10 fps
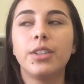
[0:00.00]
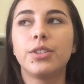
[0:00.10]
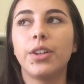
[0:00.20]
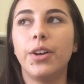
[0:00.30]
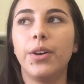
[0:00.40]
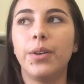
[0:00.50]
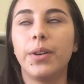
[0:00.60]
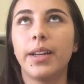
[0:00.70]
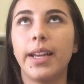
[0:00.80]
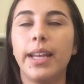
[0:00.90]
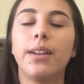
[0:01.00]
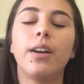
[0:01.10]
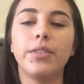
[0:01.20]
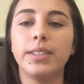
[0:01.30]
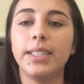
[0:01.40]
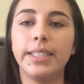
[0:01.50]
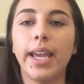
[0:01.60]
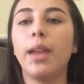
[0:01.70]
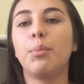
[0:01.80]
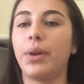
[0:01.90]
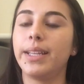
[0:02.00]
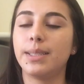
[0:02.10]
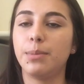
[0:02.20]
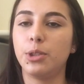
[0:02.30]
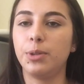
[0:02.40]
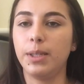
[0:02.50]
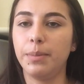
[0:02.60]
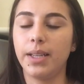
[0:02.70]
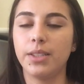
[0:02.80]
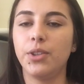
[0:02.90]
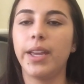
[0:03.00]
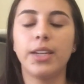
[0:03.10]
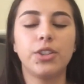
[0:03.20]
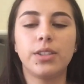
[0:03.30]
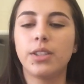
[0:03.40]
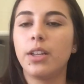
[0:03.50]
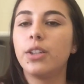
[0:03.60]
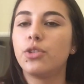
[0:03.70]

So, and obviously taking breaks in between because you can't just